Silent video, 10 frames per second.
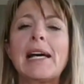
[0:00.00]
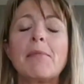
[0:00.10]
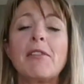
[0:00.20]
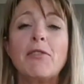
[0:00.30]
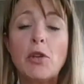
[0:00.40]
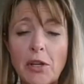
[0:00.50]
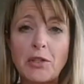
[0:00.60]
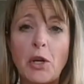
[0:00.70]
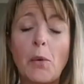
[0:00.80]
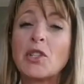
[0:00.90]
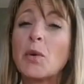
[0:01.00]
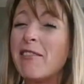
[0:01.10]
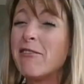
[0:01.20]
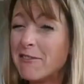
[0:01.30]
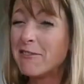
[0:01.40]
um, a few years ago in
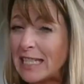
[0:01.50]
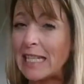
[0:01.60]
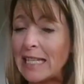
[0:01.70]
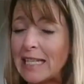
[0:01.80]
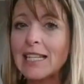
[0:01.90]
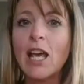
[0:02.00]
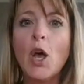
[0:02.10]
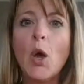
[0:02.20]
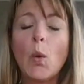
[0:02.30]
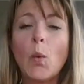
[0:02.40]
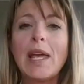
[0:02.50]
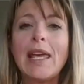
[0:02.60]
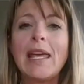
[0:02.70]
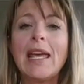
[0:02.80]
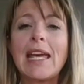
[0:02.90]
twenty fifteen,
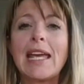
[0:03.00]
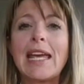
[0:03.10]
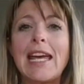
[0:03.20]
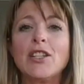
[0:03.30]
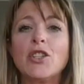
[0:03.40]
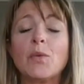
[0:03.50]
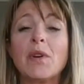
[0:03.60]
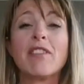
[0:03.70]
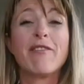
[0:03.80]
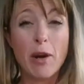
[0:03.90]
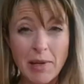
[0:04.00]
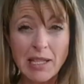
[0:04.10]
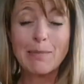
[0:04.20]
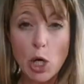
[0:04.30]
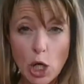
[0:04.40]
we engaged with Farming
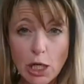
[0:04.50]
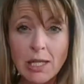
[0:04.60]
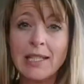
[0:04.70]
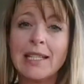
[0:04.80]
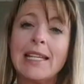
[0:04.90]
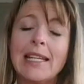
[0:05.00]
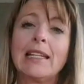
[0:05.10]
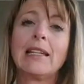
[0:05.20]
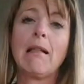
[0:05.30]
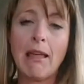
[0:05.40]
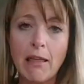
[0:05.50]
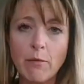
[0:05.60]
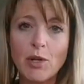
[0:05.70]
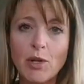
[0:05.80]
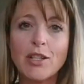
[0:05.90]
Smarter in
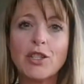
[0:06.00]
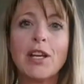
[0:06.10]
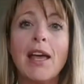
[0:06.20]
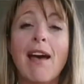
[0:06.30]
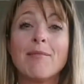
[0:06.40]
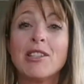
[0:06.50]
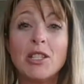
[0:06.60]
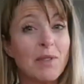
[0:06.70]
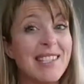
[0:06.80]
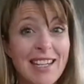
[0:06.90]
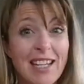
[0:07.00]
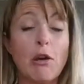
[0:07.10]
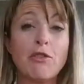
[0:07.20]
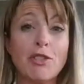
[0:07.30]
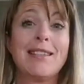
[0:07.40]
Lethbridge um, to do a study
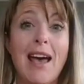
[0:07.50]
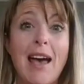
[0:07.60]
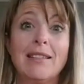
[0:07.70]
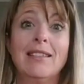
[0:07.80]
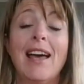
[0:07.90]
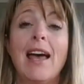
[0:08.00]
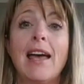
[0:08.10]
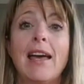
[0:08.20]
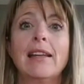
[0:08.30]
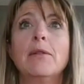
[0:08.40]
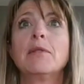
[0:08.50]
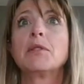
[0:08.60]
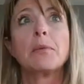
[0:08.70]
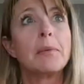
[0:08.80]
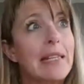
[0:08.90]
on just that. And it
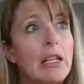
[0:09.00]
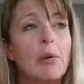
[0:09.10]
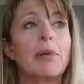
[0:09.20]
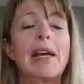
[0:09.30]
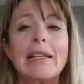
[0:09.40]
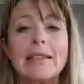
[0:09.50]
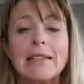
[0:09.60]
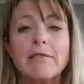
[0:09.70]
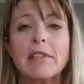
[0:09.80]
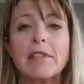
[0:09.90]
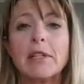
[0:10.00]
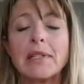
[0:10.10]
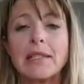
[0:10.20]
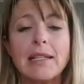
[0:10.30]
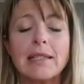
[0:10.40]
was really comprehensive. There were
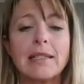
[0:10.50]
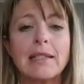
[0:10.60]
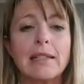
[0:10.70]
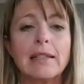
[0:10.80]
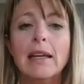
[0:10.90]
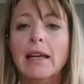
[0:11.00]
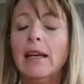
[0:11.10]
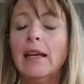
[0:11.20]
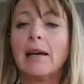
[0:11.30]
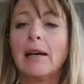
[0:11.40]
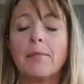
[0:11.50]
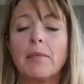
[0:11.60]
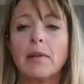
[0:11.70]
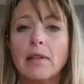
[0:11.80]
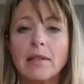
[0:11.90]
sites in
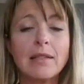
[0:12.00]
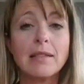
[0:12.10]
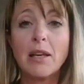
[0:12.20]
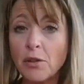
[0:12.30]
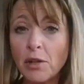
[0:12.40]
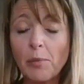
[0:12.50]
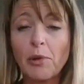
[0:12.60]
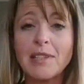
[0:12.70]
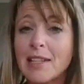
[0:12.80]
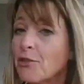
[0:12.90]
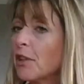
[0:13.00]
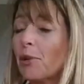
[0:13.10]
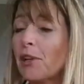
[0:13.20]
um, southern Alberta, central